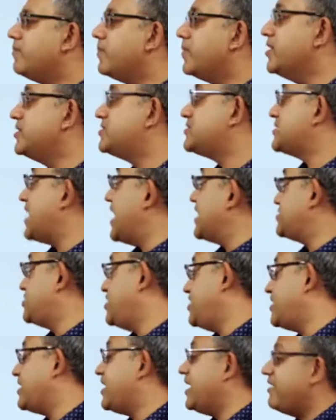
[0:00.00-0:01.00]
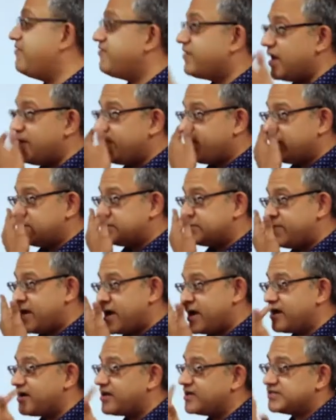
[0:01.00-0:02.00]
This actually, cave temples
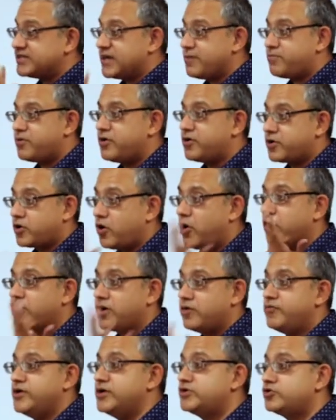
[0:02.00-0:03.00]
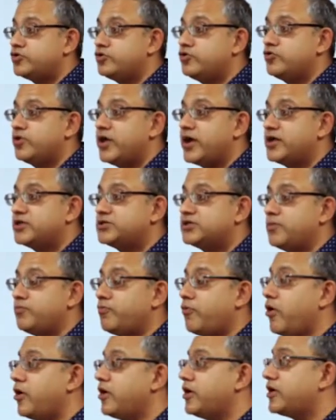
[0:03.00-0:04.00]
merit a separate talk, and we should do that at some
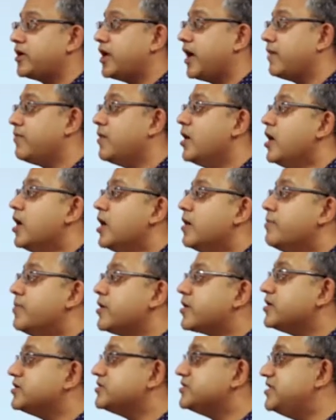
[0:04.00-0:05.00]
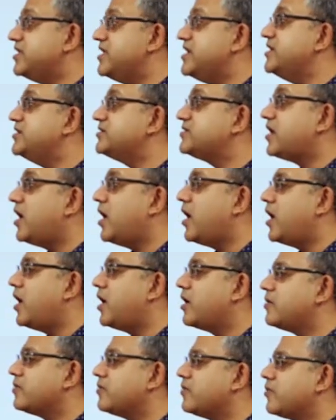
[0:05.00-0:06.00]
point in time, because these
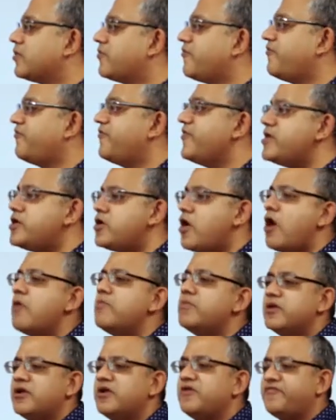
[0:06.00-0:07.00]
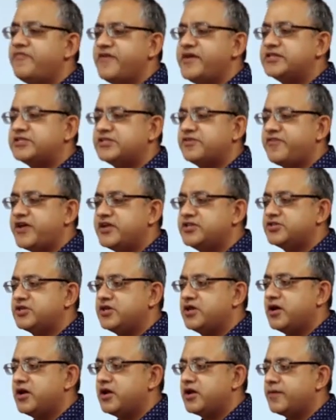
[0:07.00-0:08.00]
are phenomenal feats of
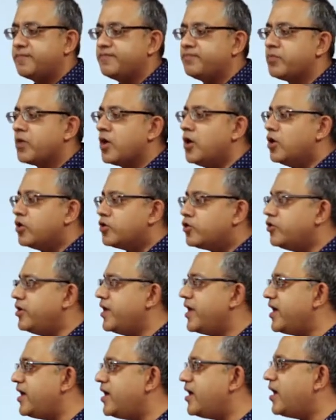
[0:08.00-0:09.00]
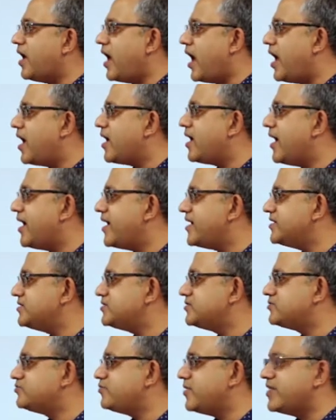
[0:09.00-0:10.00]
engineering. Today, our
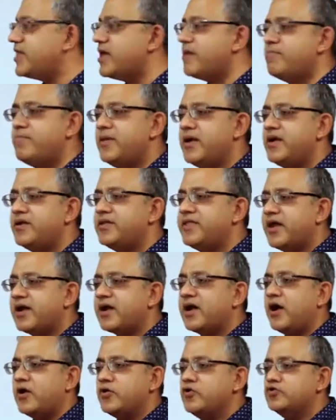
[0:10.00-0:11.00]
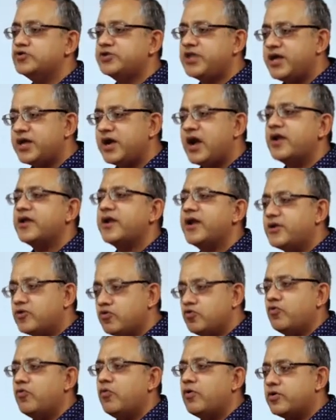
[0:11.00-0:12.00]
guys, when they build, they usually can't get
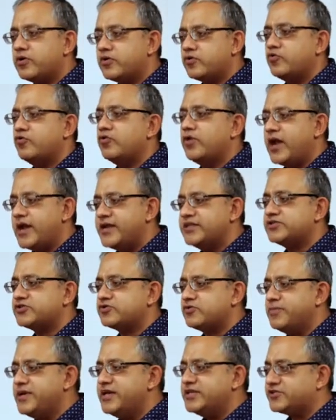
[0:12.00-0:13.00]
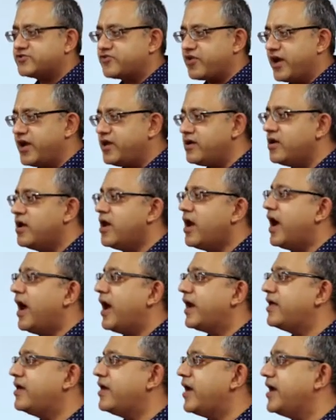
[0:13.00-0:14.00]
two lines to meet straight
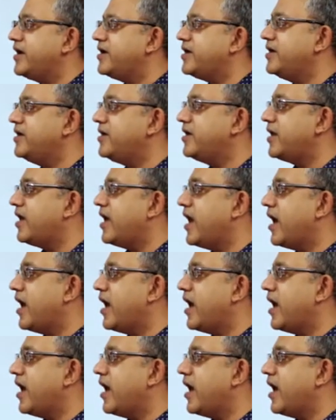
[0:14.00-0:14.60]
at a 90-degree